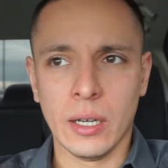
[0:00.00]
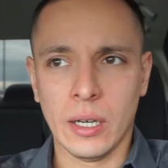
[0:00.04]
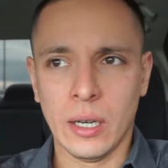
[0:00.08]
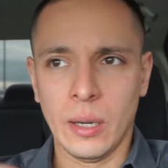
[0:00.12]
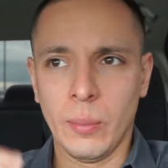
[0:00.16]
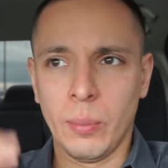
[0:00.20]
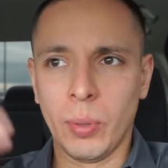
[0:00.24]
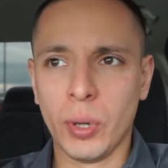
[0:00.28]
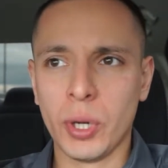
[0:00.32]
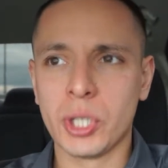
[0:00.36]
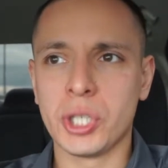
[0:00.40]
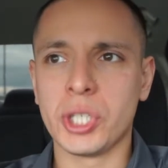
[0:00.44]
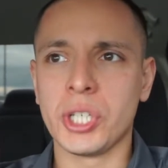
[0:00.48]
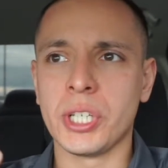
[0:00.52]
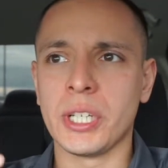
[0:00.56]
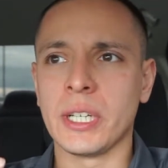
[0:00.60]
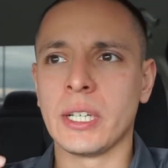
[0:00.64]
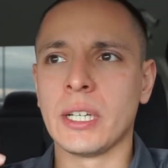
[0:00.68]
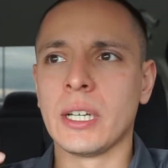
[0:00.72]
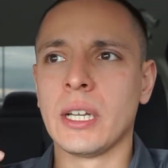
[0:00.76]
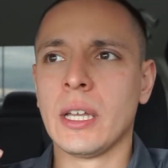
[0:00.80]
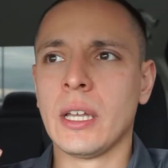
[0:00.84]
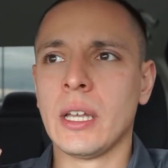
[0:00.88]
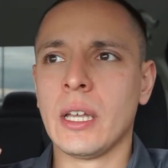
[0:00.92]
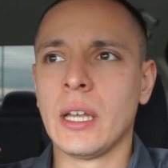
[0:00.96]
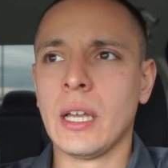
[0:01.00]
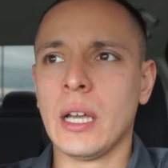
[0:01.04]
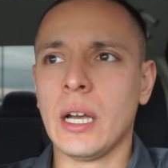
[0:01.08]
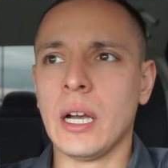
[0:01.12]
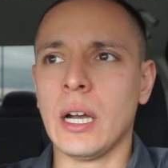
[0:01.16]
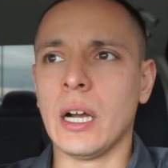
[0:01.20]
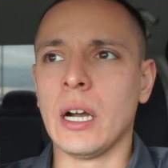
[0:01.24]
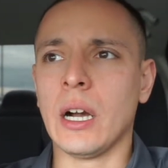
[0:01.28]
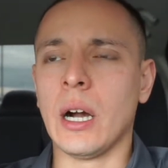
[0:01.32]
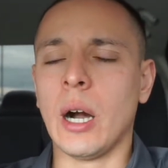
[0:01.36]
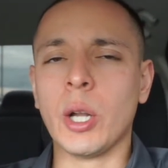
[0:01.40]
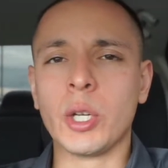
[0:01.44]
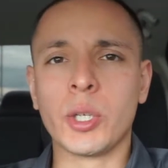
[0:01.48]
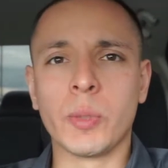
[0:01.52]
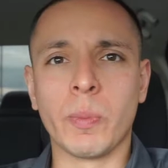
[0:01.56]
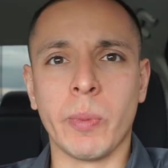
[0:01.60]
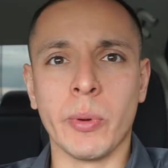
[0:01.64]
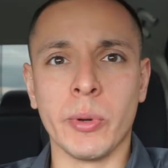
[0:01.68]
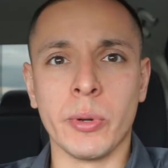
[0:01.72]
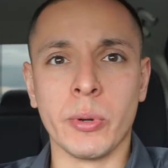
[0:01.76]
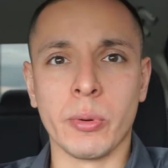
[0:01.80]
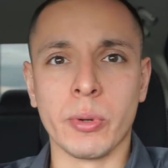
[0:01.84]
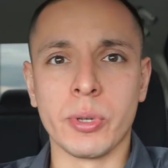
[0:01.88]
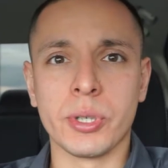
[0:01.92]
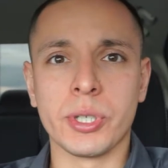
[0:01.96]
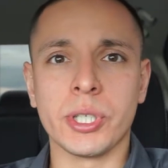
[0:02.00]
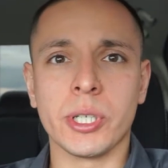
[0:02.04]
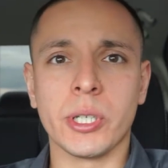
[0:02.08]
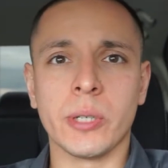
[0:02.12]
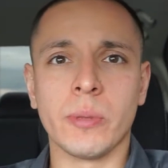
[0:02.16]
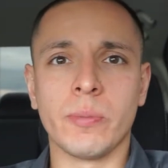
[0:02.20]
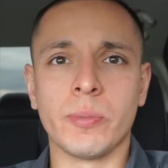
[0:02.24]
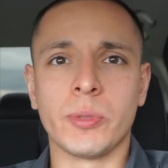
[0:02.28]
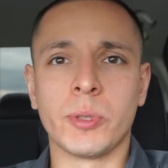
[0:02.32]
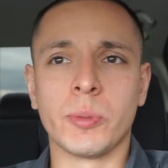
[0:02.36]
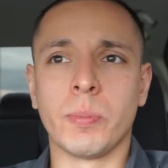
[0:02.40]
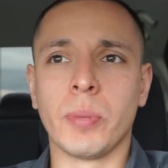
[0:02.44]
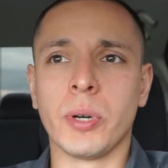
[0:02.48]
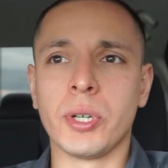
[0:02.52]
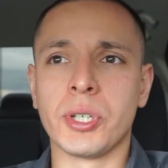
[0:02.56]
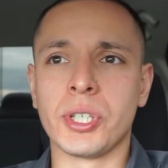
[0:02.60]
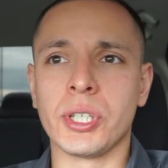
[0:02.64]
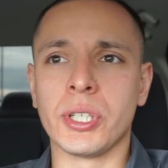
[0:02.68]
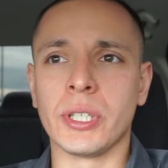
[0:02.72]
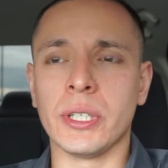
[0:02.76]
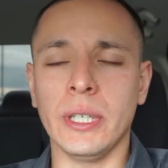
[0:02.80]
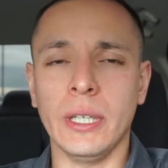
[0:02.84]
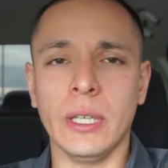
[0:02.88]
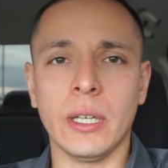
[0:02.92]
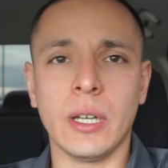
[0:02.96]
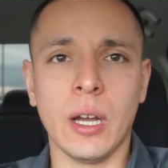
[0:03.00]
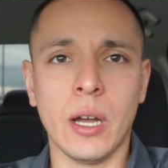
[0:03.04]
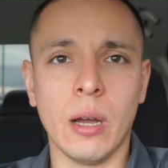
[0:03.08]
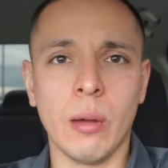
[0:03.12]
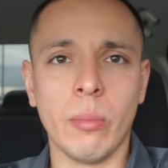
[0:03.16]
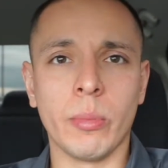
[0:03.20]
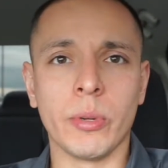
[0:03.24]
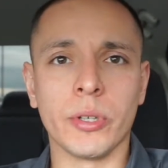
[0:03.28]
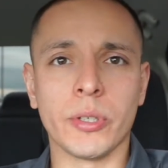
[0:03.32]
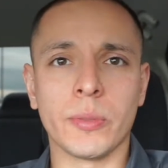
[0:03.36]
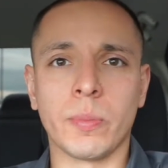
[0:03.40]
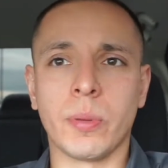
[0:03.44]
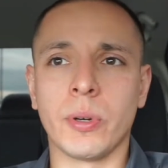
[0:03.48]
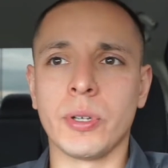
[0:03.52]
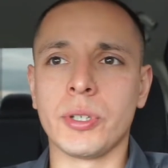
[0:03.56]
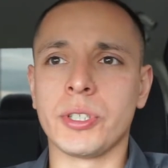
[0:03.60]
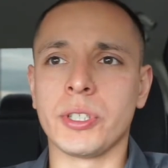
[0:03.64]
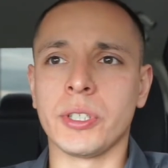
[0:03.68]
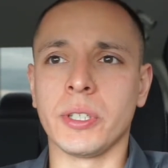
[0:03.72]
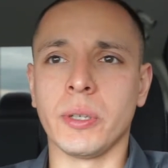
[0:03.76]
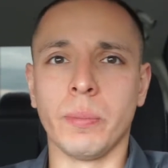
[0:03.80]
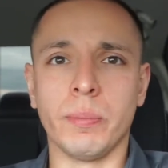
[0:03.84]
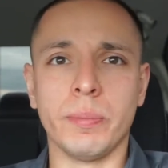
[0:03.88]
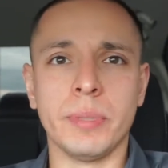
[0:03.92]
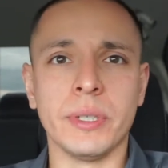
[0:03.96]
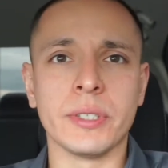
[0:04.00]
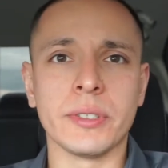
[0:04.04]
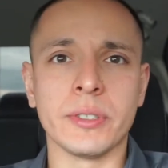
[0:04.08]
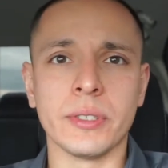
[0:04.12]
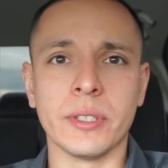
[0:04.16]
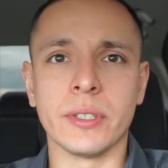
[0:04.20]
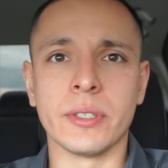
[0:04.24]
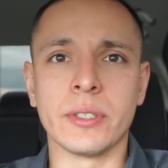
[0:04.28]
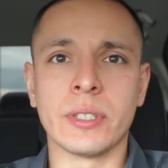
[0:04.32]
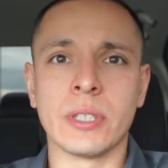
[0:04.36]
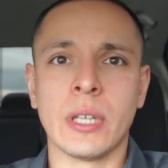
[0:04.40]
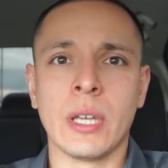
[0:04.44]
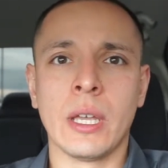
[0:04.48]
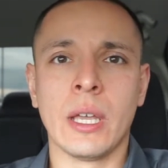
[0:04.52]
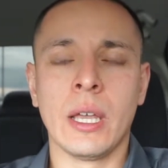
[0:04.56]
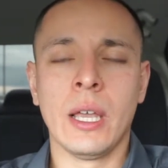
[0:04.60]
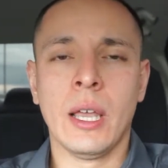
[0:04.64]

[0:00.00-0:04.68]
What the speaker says: pushing entrepreneurship, pushing e-commerce, pushing a business,